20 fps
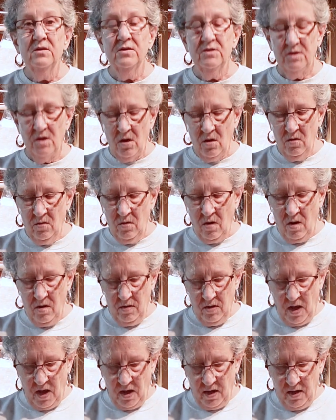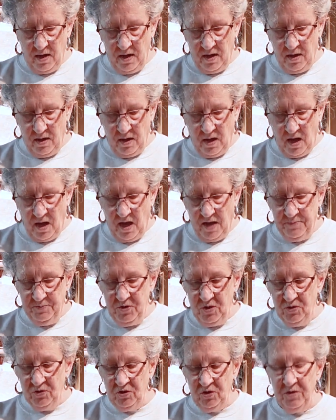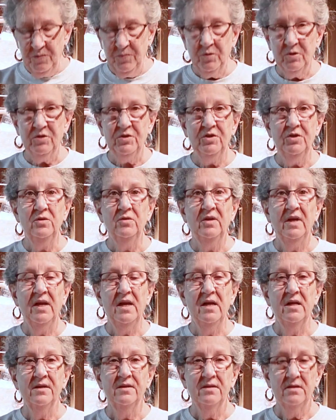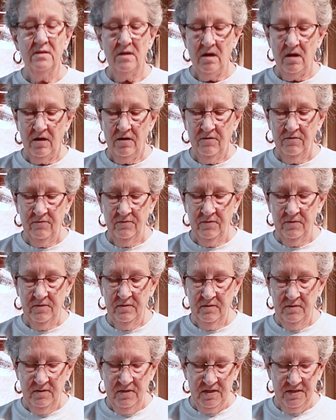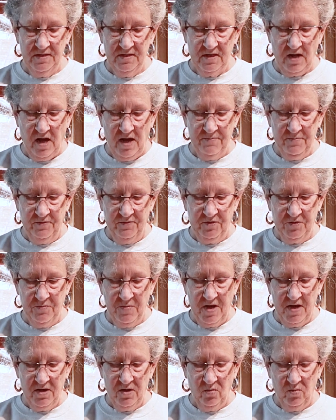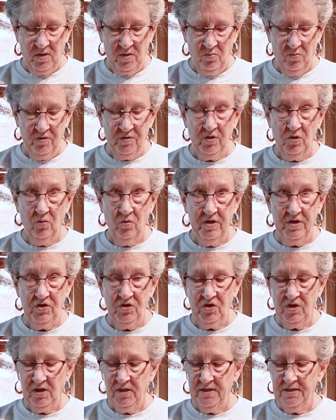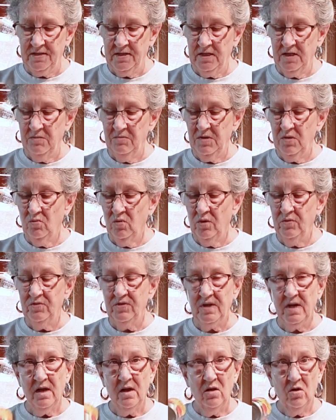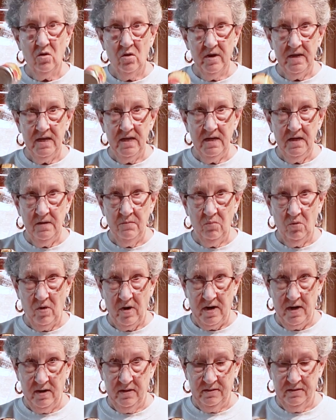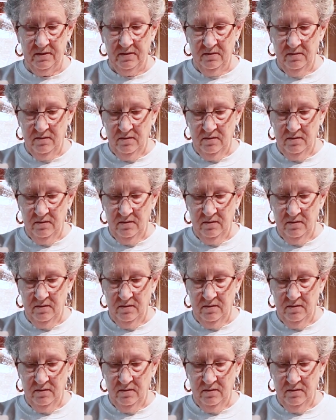So I usually put 2 cans of this type of tomato in with the green chilies. It can be Rotel or any brand.